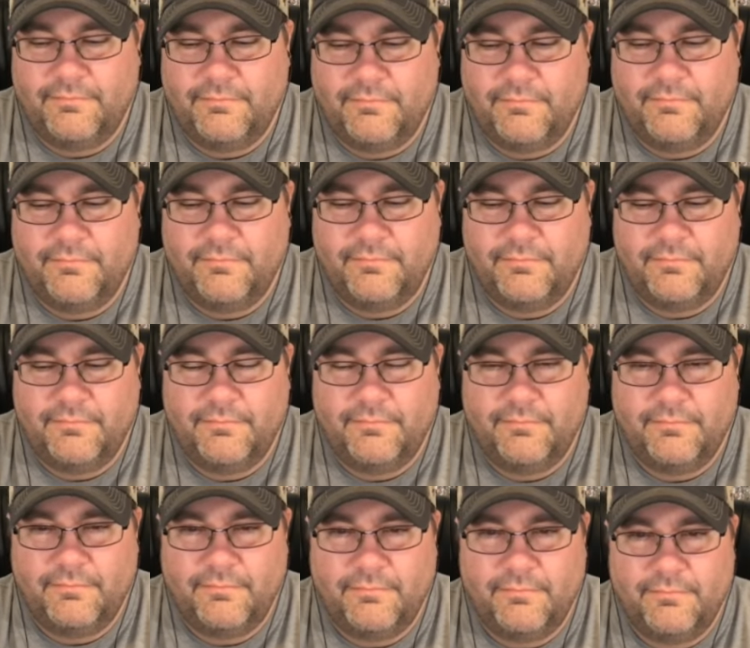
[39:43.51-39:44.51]

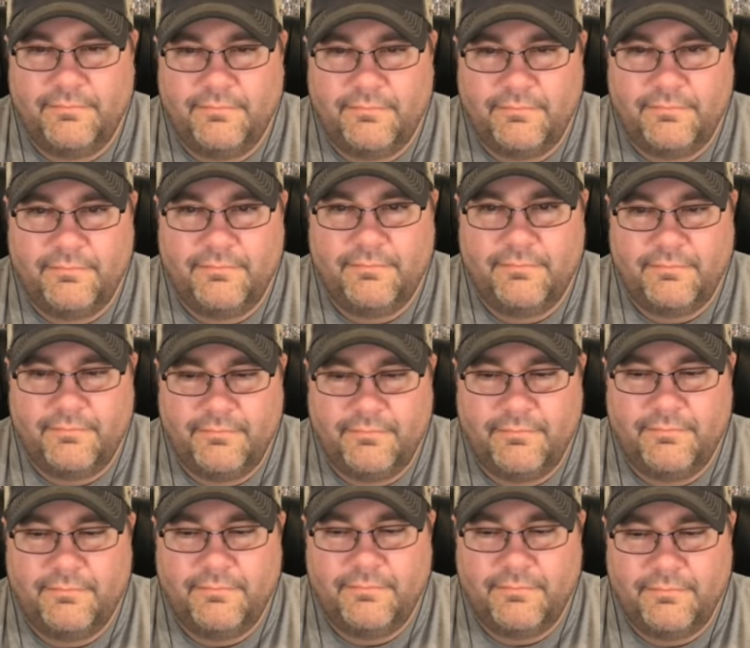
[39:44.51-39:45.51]

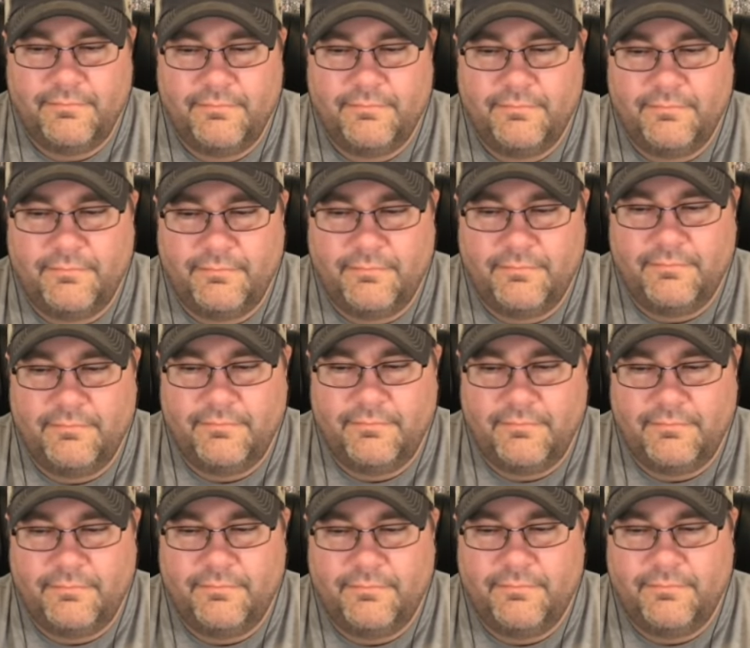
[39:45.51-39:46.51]

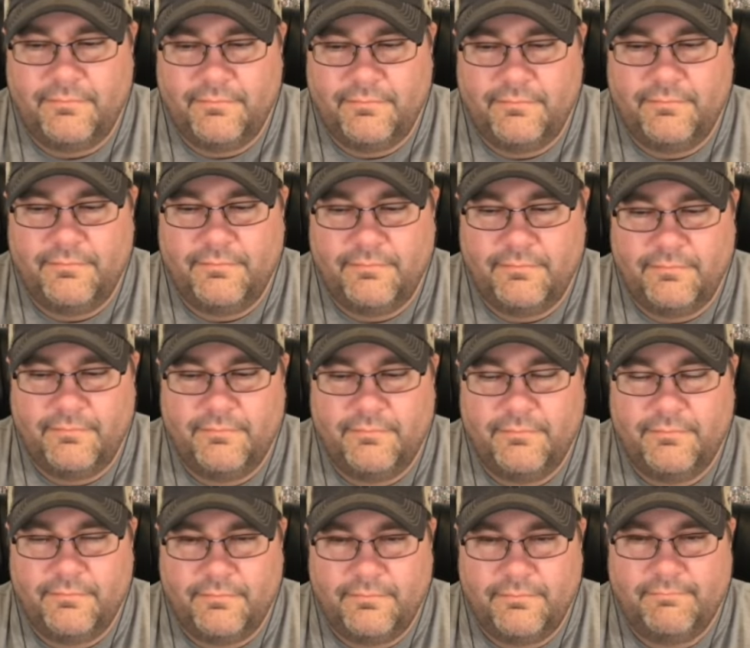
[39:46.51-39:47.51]

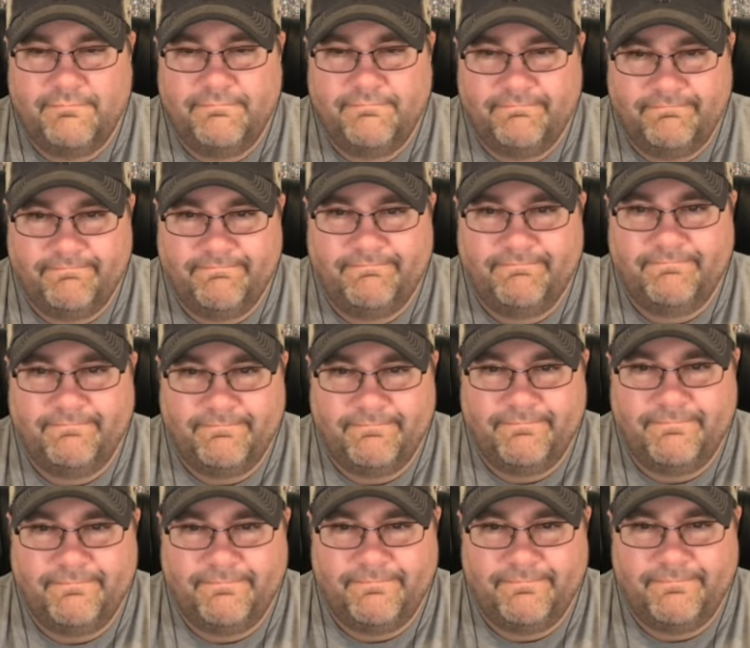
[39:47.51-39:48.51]

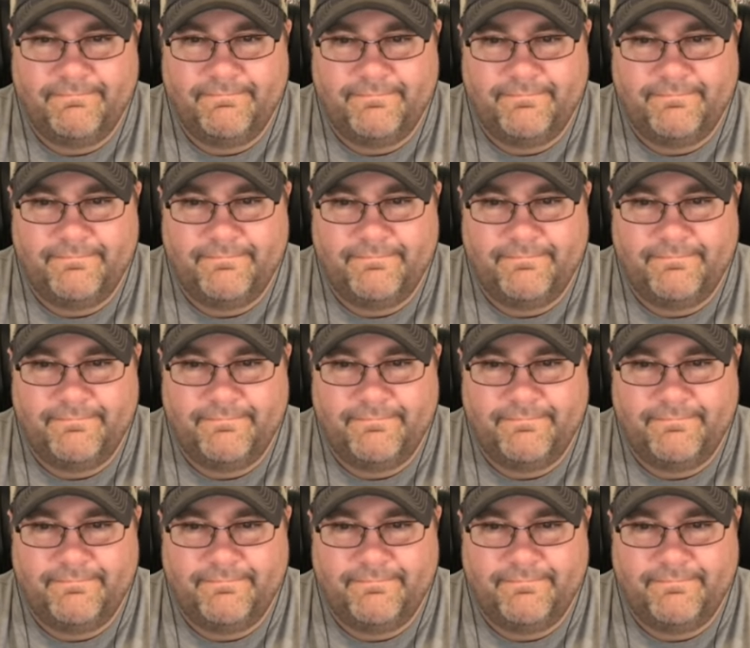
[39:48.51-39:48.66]
The person shown says nothing.